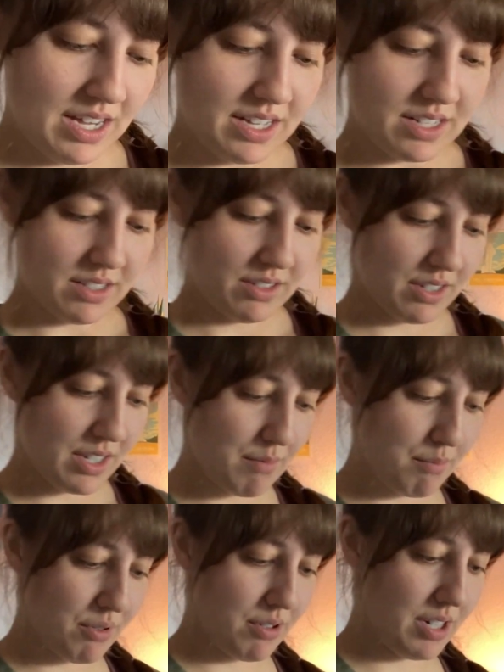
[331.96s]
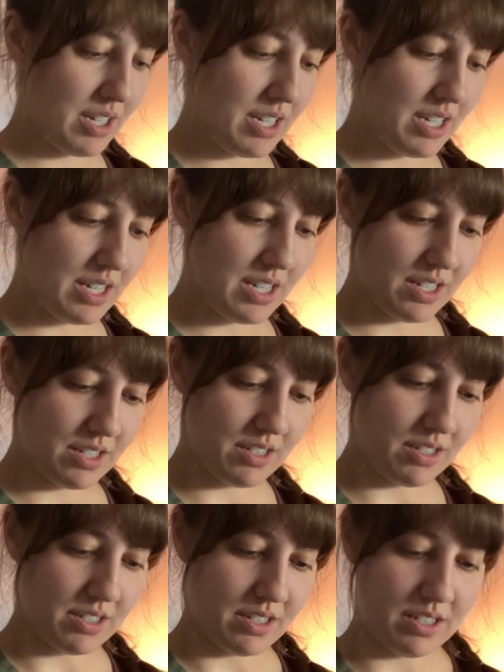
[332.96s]
It's looking pretty
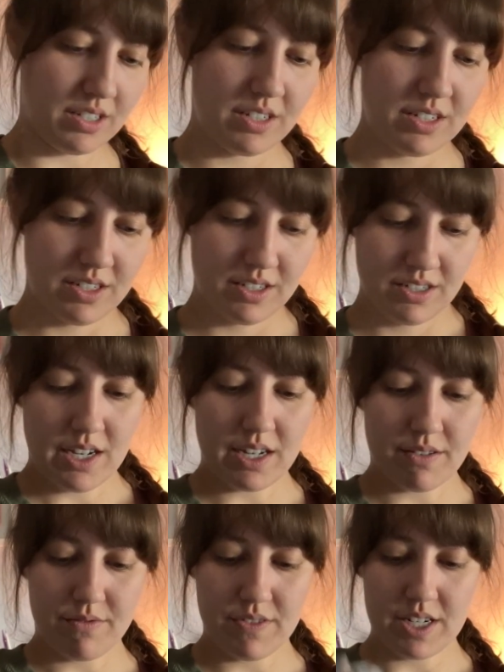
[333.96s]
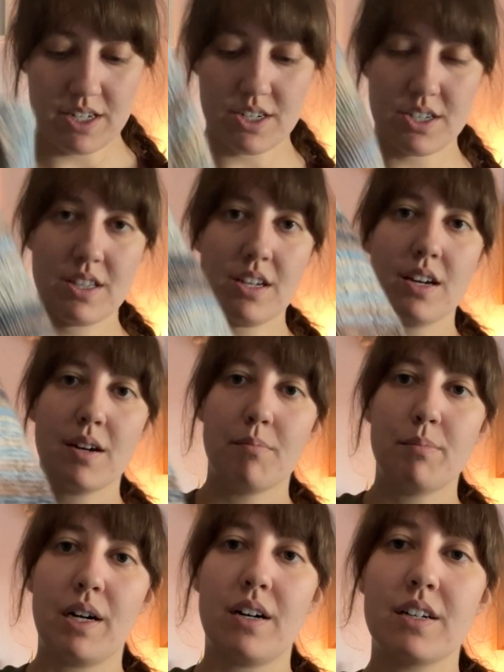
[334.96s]
good. I finished the
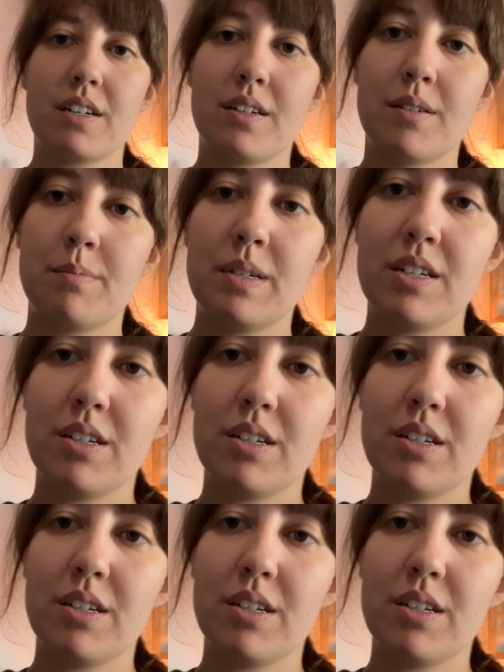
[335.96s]
bottom